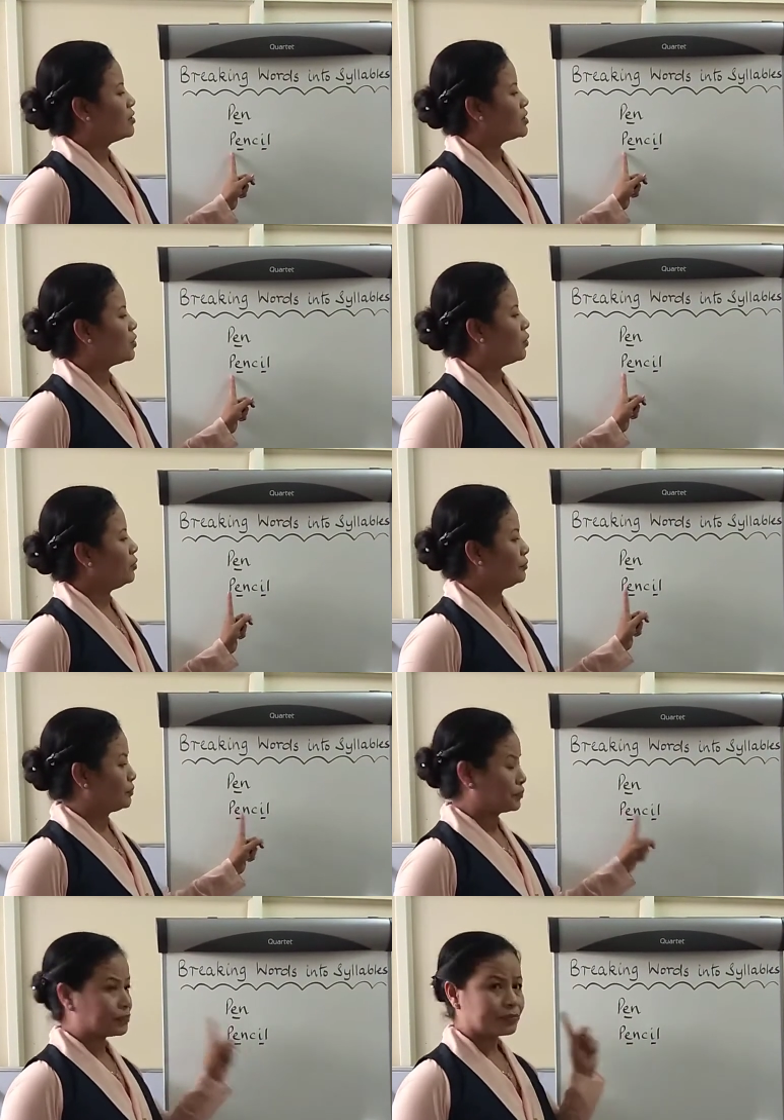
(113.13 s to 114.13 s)
So
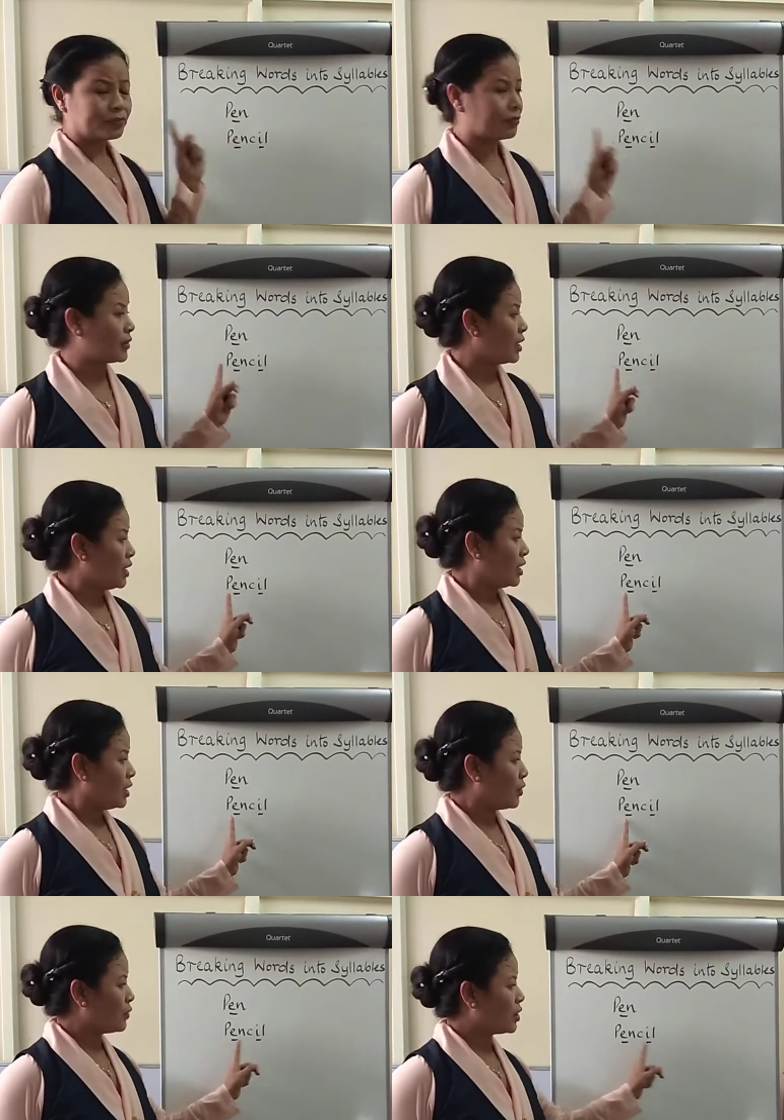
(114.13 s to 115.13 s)

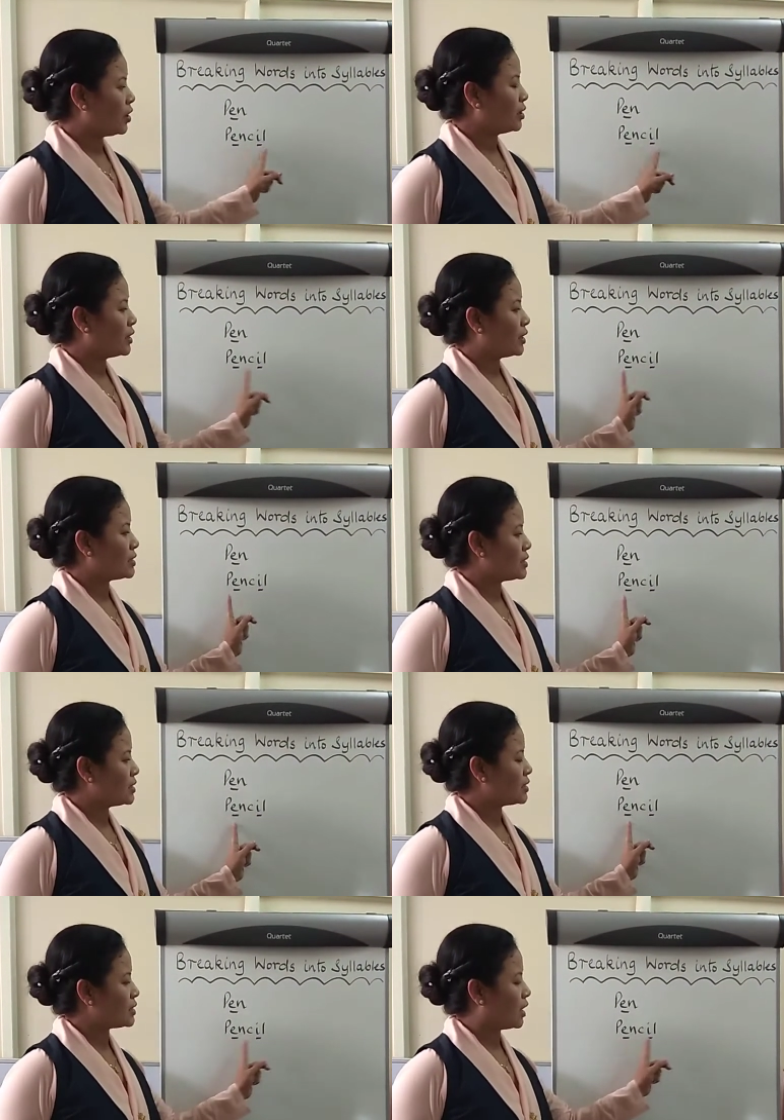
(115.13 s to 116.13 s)
now we got that
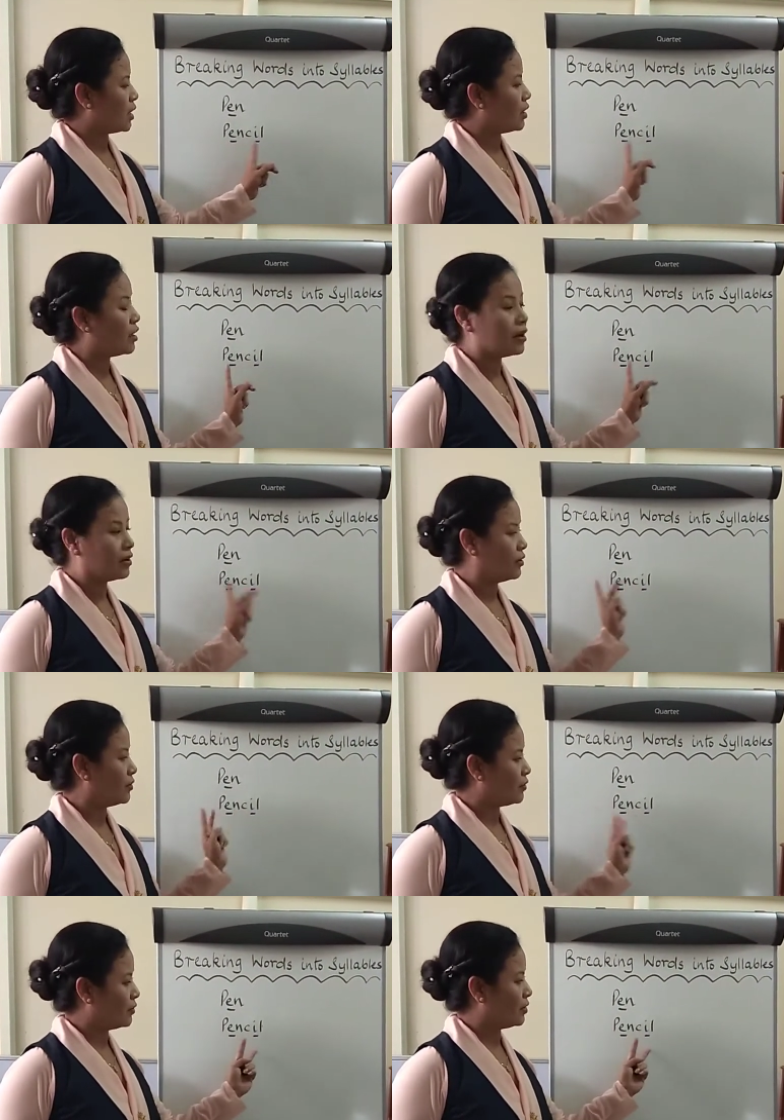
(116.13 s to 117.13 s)
since uh,
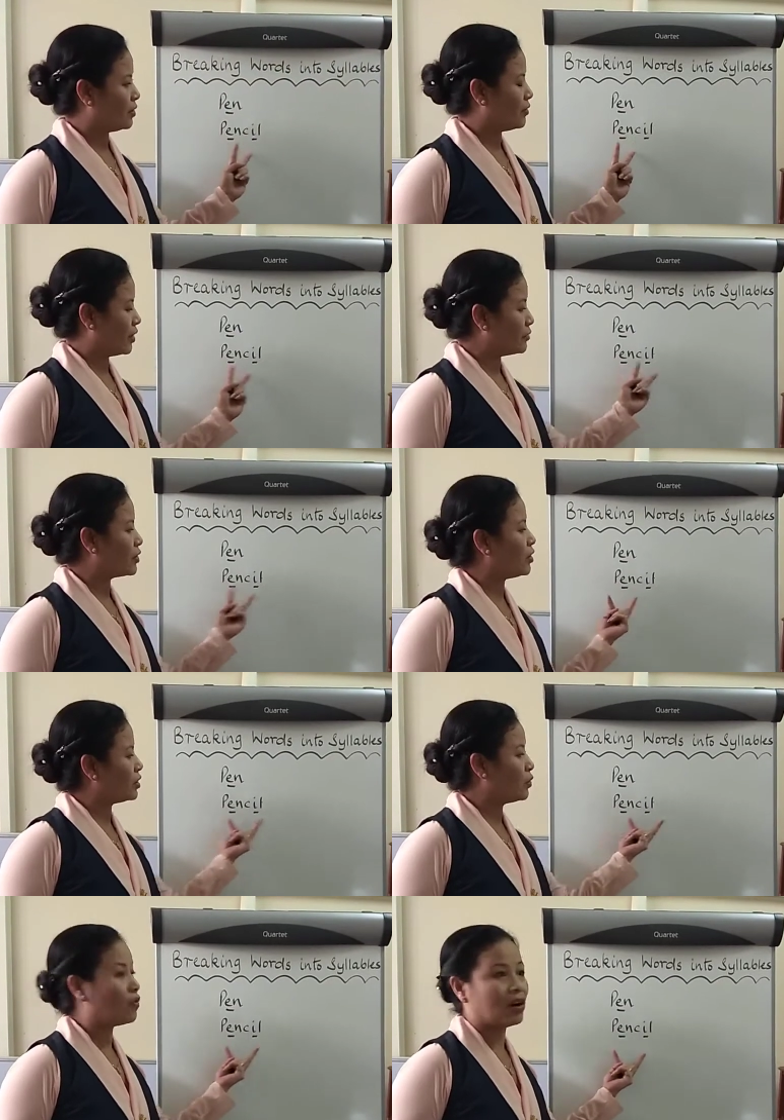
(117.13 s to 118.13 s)
Right, we
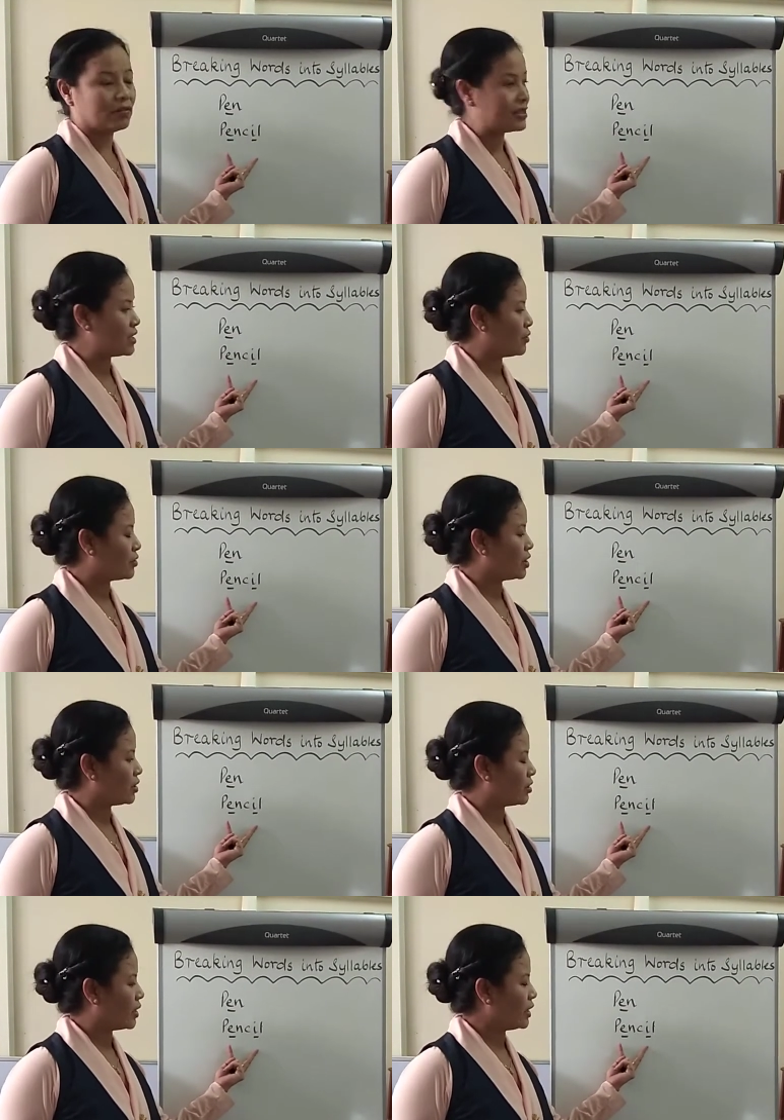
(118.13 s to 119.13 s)
got the vowel sound
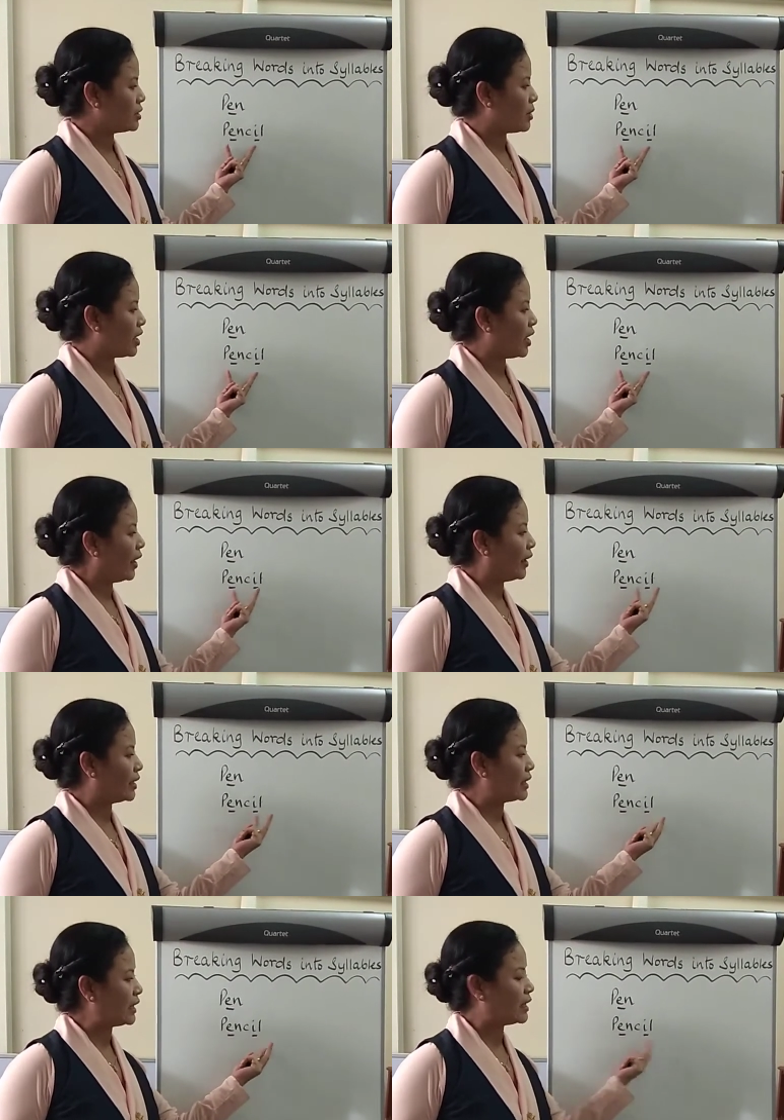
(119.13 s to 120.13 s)
here, right? Eh,
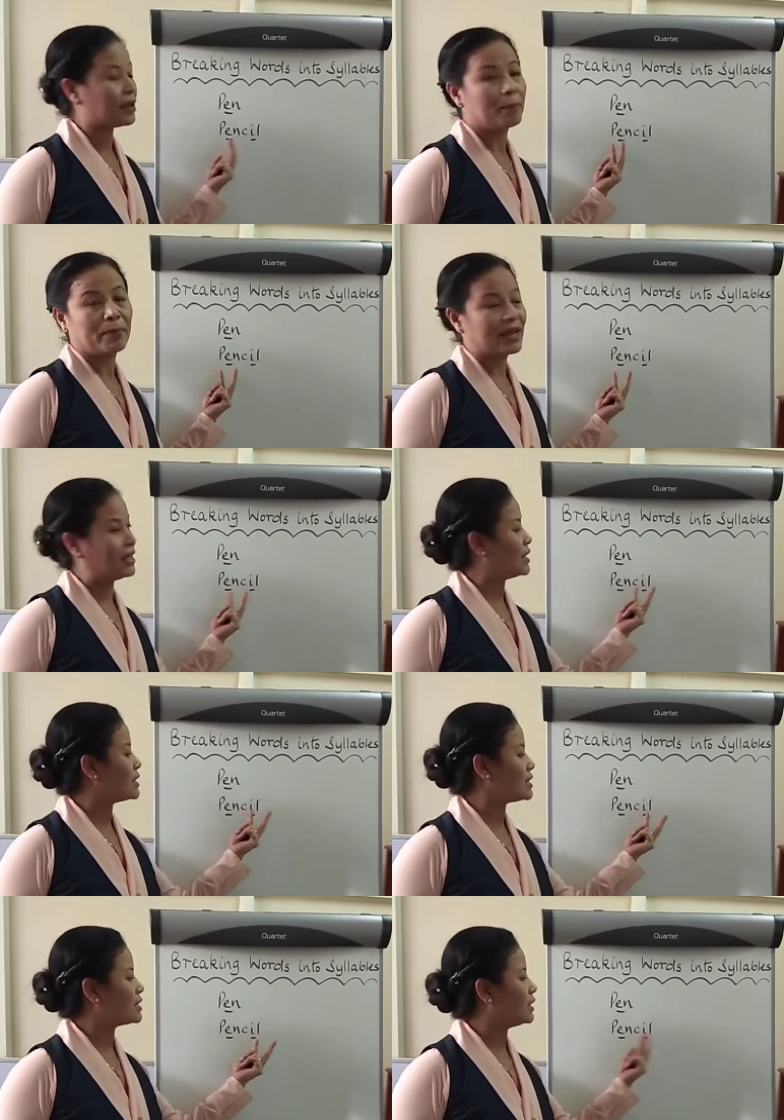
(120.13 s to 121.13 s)
e,
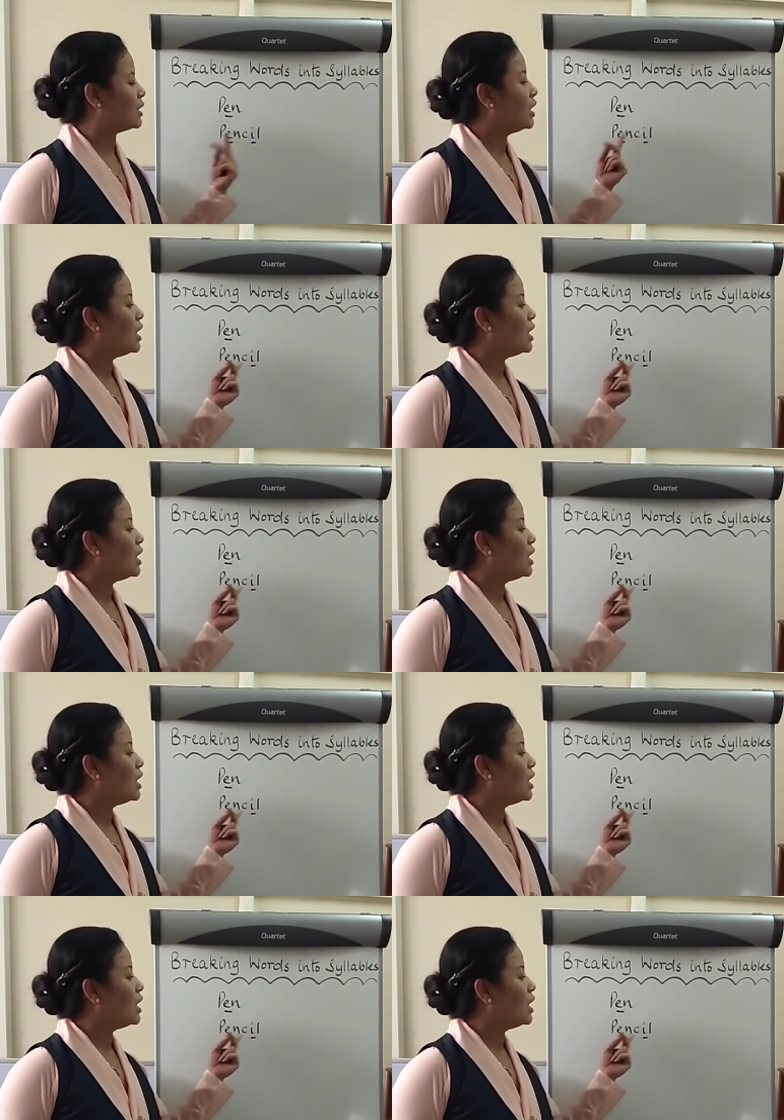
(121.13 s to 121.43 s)
pencil.